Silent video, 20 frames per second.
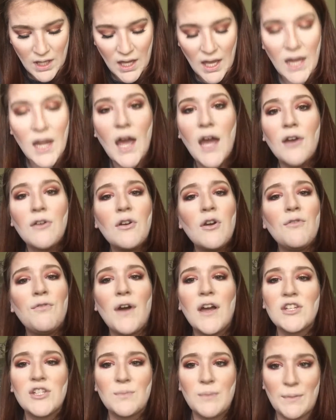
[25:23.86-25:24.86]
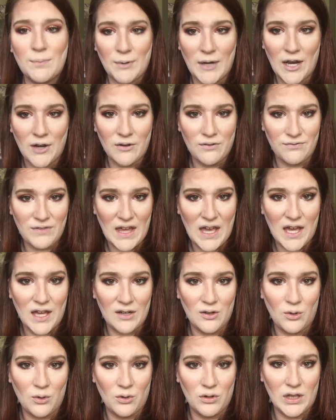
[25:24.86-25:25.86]
And I don't know if I should be proud of that
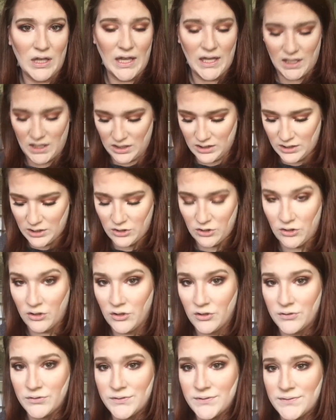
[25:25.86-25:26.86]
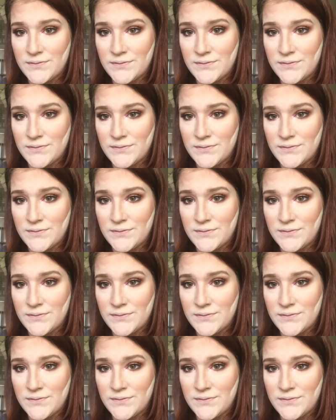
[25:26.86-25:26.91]
or like a little,